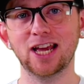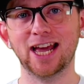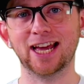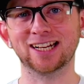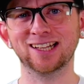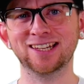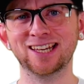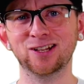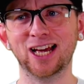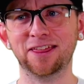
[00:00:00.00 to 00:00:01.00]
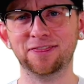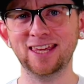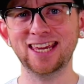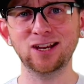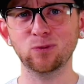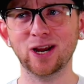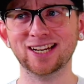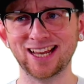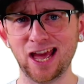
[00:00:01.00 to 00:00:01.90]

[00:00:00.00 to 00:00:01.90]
at Glendale. I think he wrecked